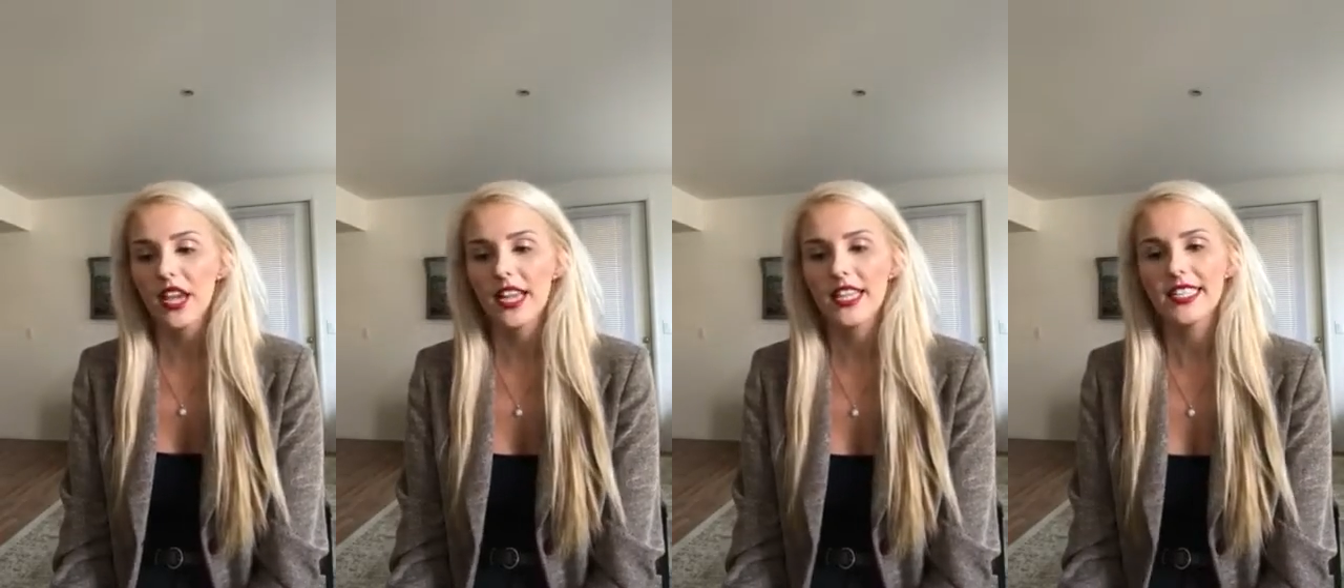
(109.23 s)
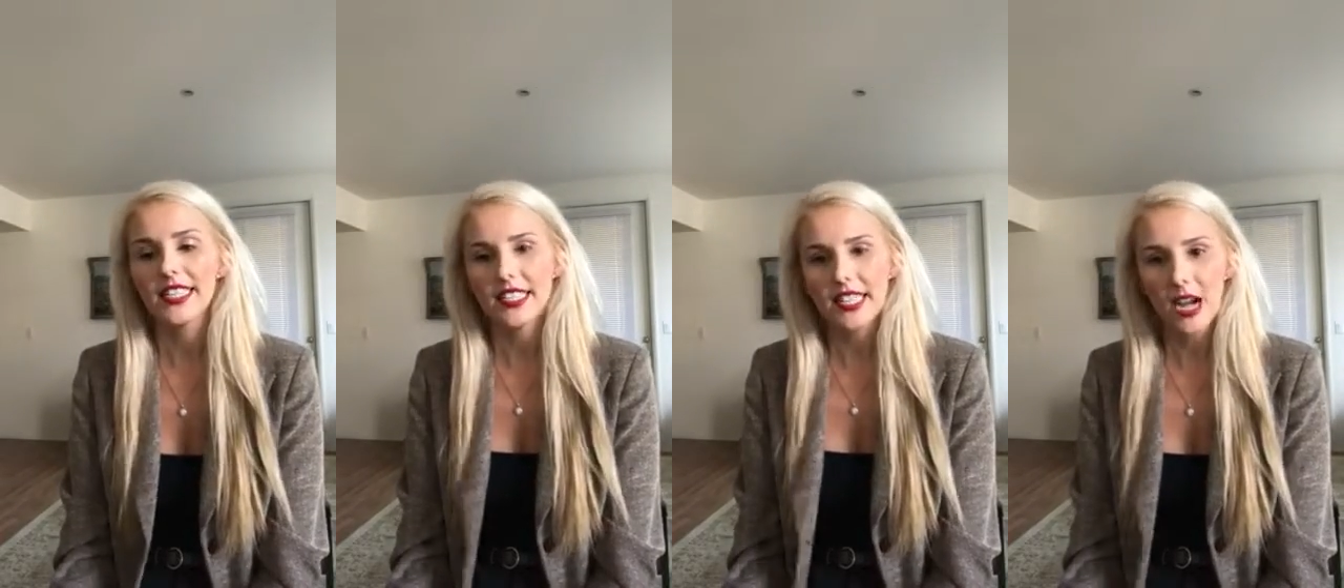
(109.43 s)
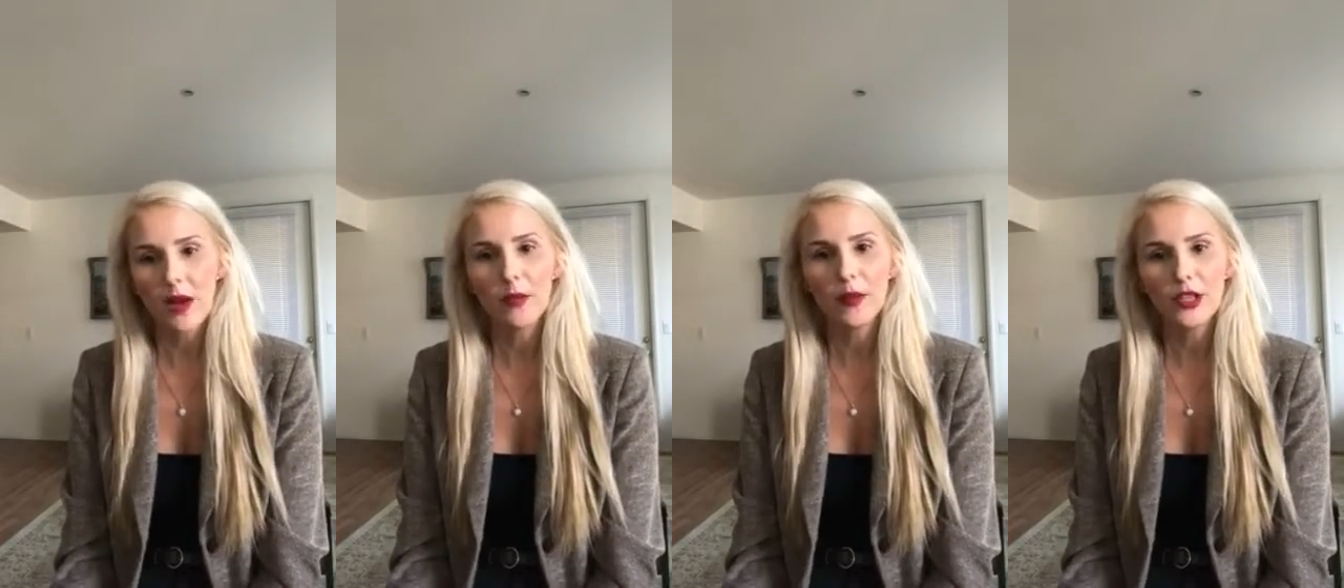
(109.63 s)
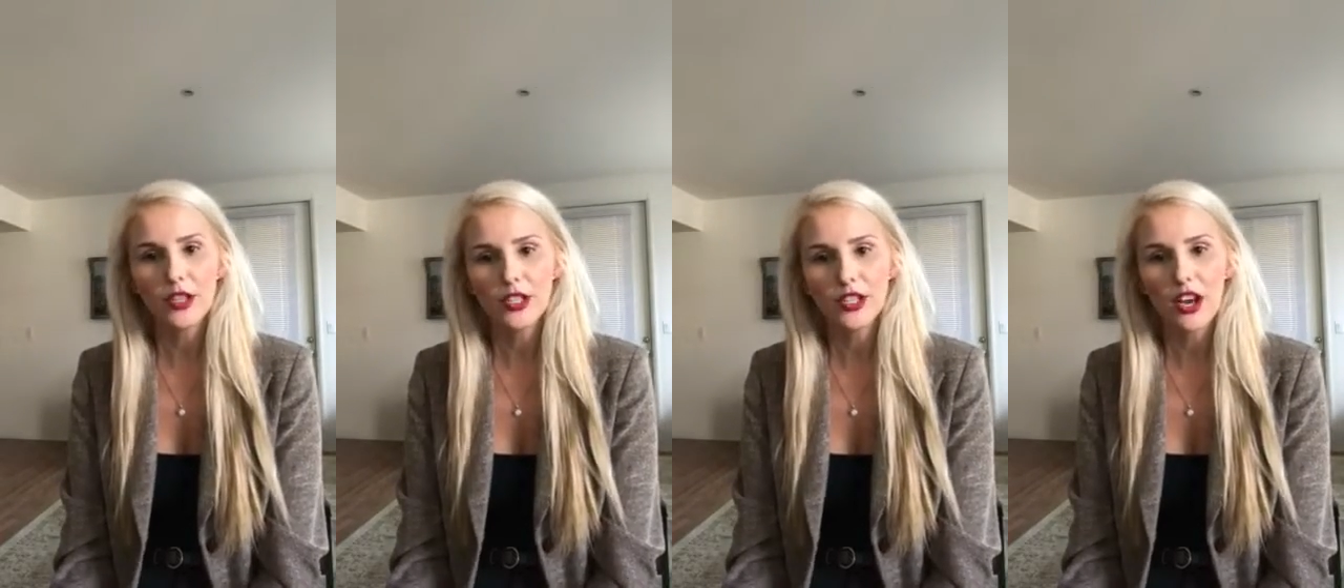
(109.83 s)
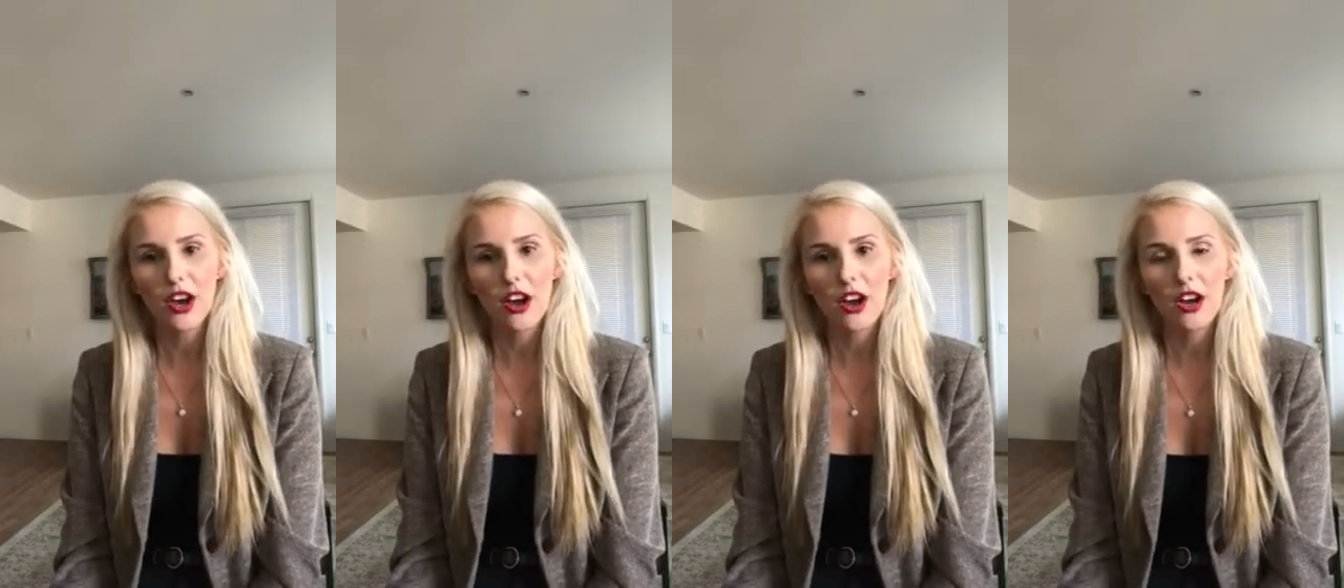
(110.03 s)
establish
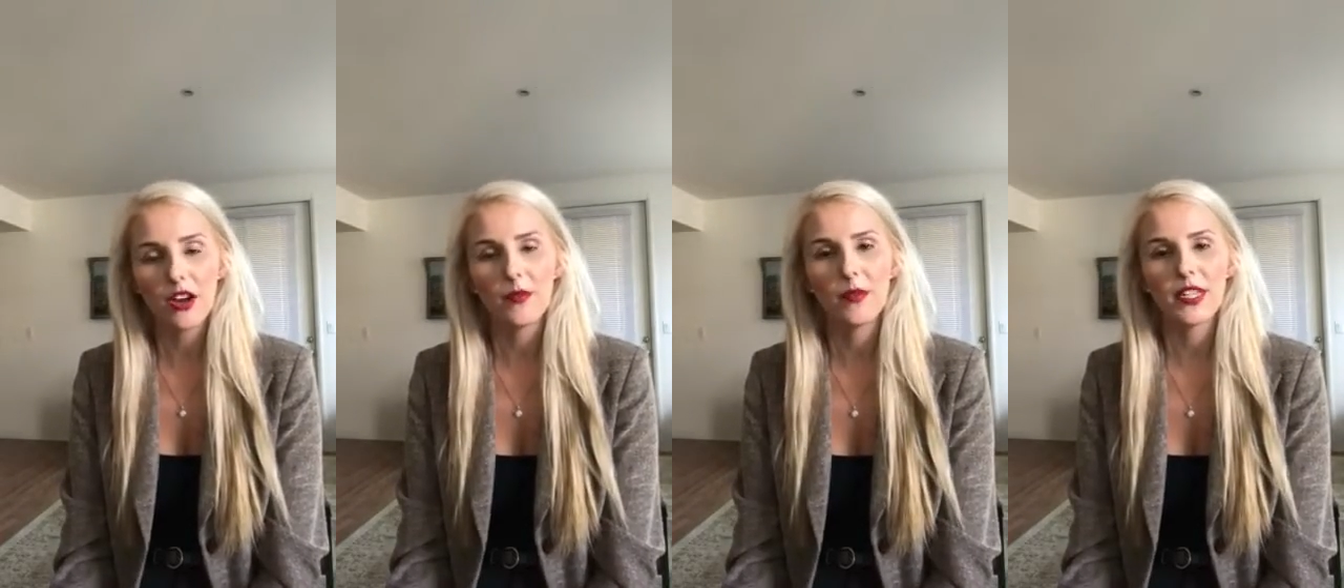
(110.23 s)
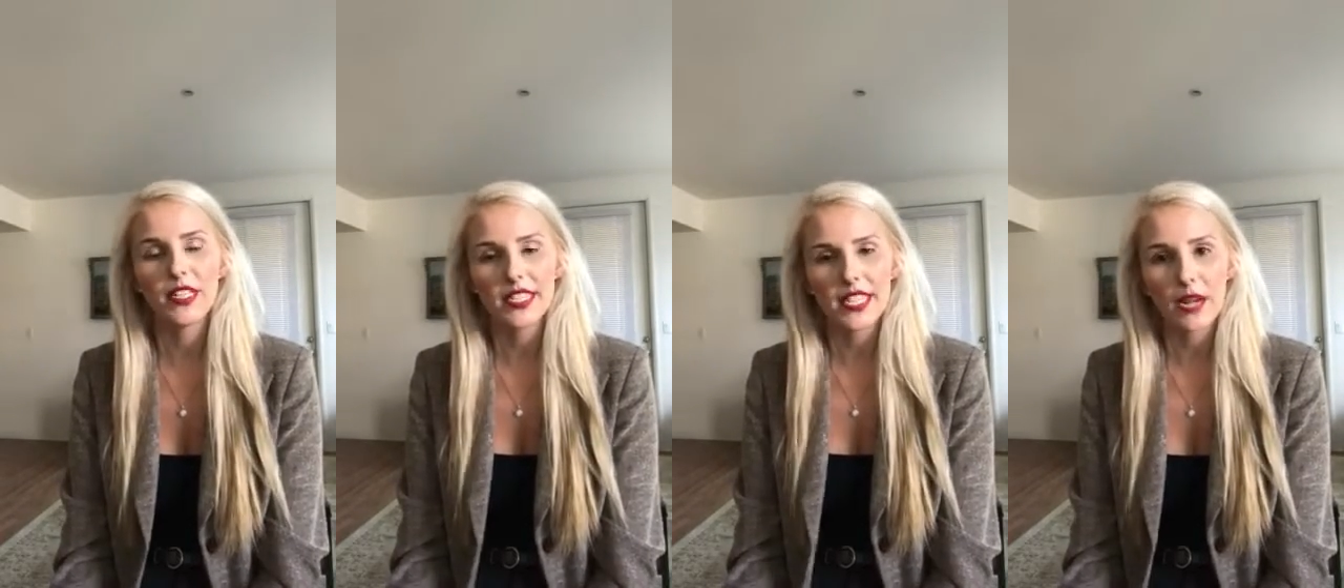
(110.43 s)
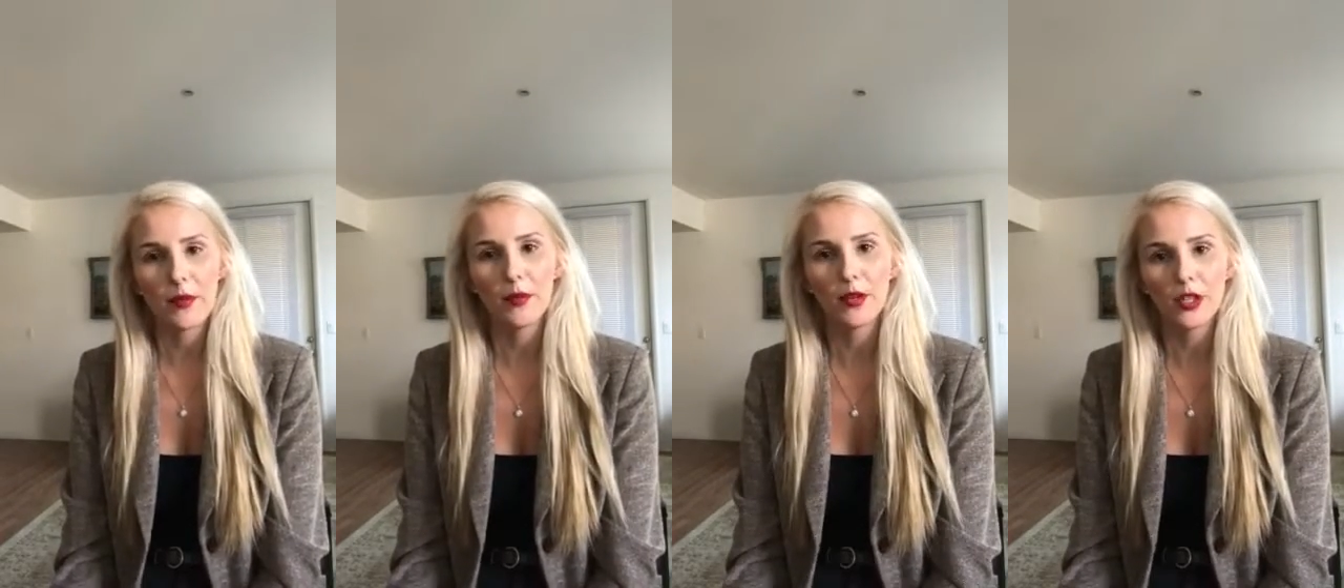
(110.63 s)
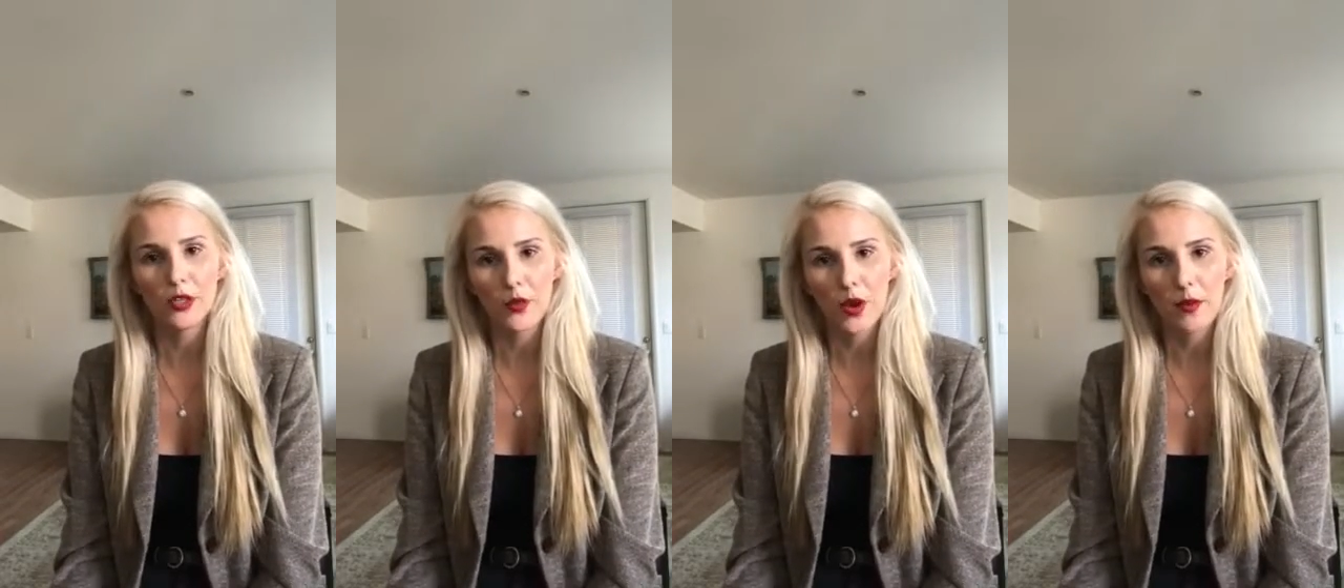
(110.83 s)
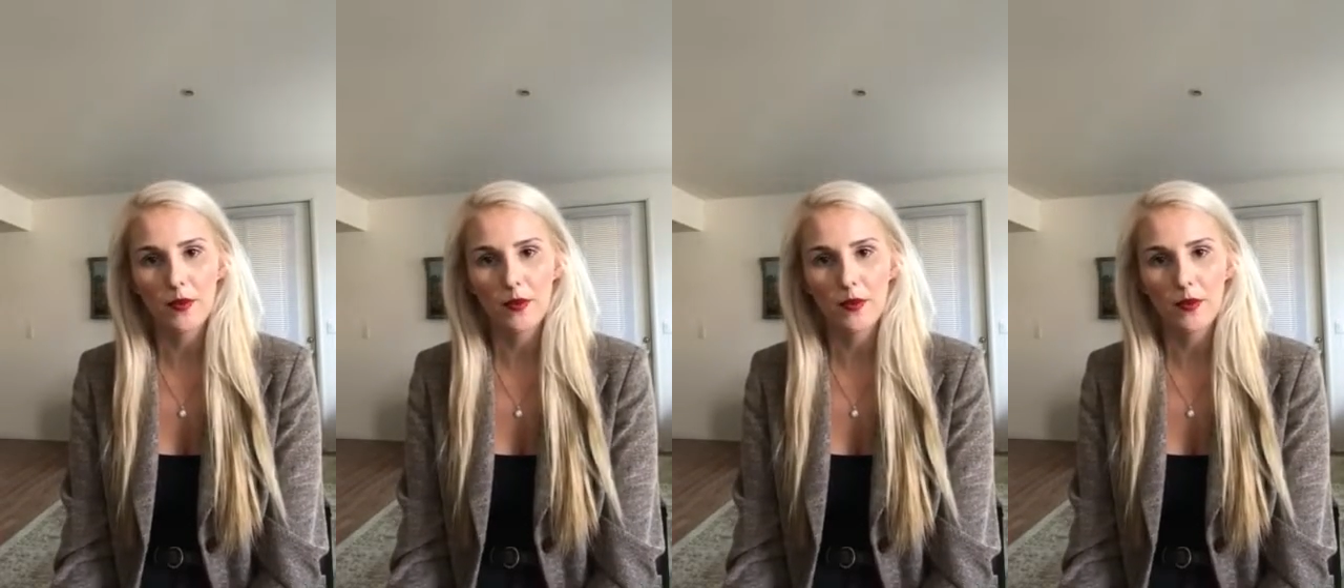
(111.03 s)
the harm, establish